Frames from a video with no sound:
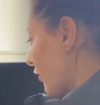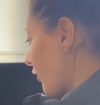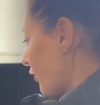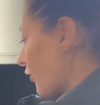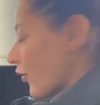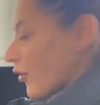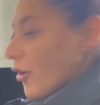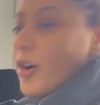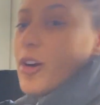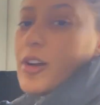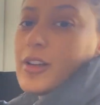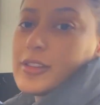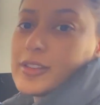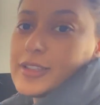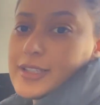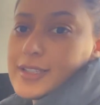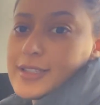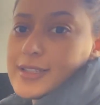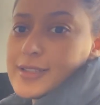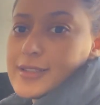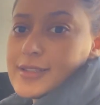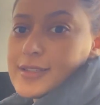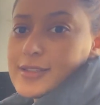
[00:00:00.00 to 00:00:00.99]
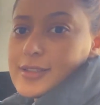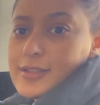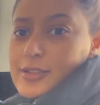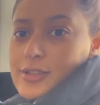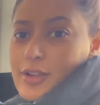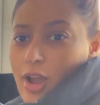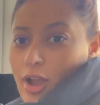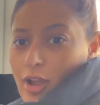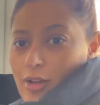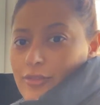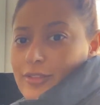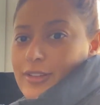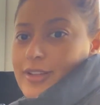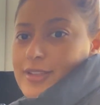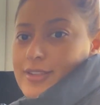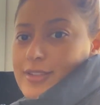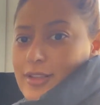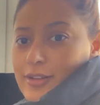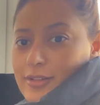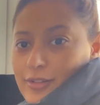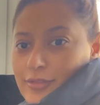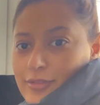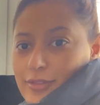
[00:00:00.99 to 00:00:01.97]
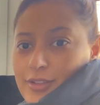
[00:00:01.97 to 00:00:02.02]
for all these copies.
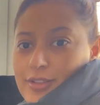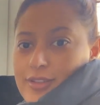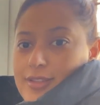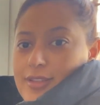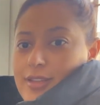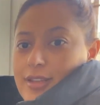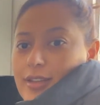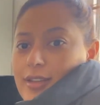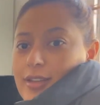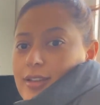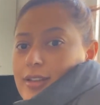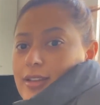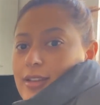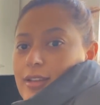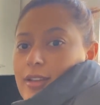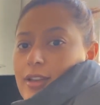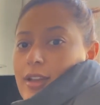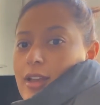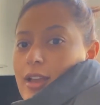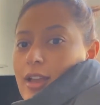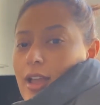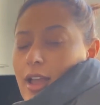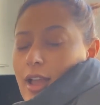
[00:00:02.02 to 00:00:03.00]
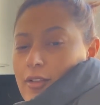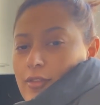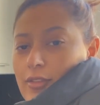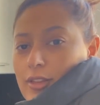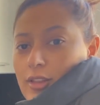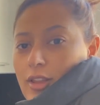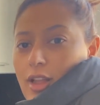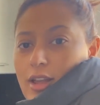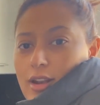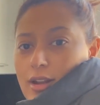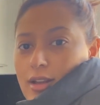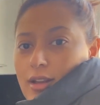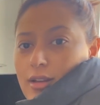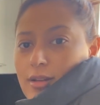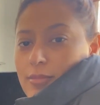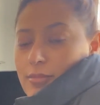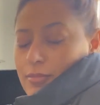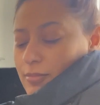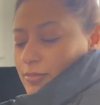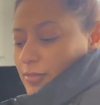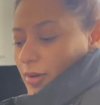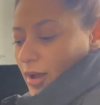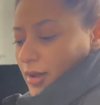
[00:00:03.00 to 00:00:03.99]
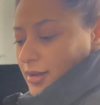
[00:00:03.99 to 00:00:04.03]
I don't know if you can see it. I have a lot of
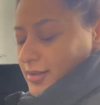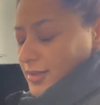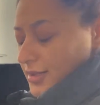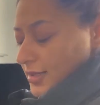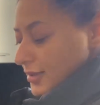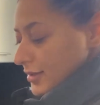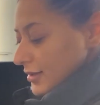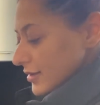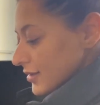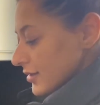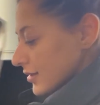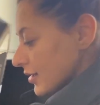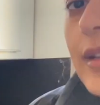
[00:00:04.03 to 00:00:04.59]
boxes,